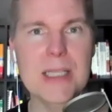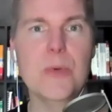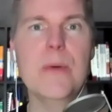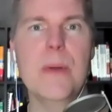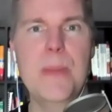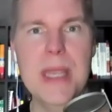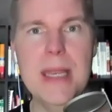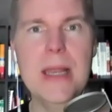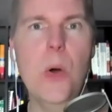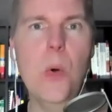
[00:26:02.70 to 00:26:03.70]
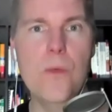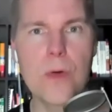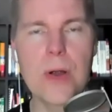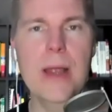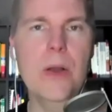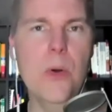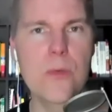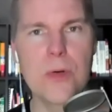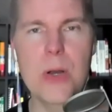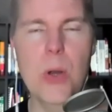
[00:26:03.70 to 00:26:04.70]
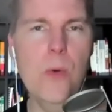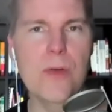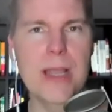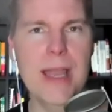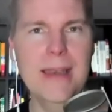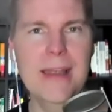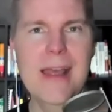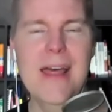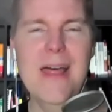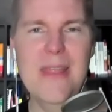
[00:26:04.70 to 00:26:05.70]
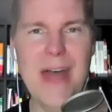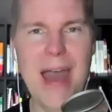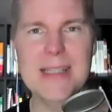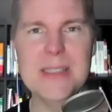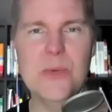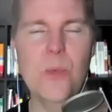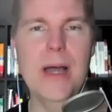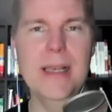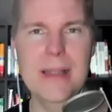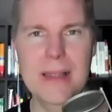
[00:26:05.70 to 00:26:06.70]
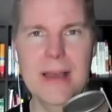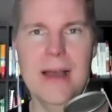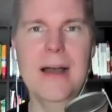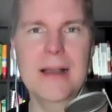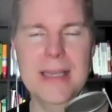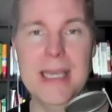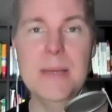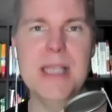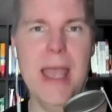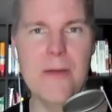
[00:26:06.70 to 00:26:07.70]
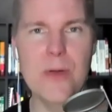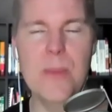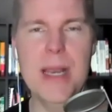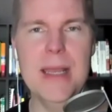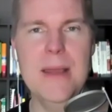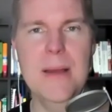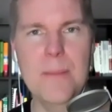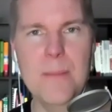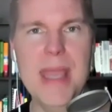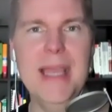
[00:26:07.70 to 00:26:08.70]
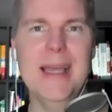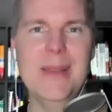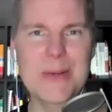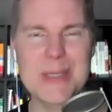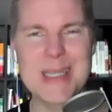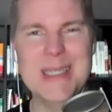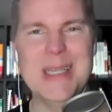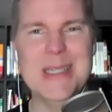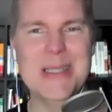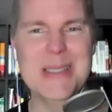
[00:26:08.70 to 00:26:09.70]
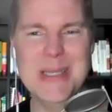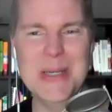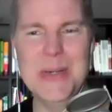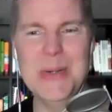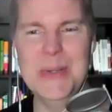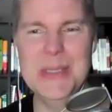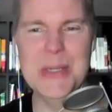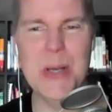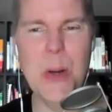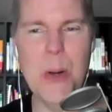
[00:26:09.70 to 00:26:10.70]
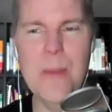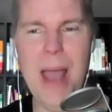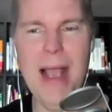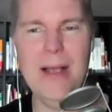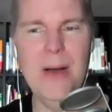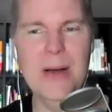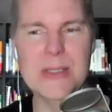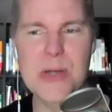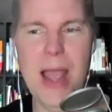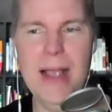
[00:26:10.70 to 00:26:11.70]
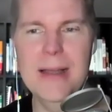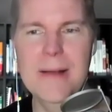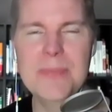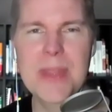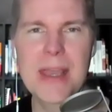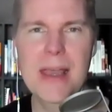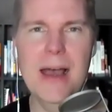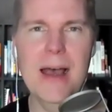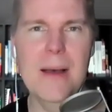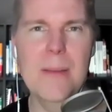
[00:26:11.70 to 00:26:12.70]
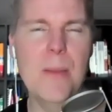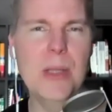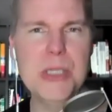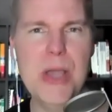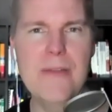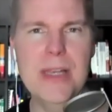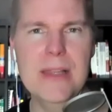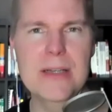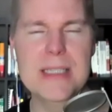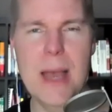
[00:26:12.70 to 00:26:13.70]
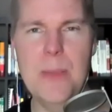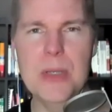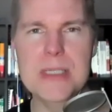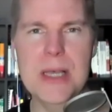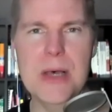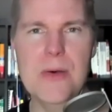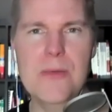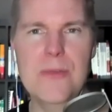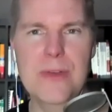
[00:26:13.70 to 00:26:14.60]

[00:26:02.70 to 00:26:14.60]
we repeat it over and over and over again, that's what keeps everybody making those decisions to go back on track. Marmel, do you have any other examples of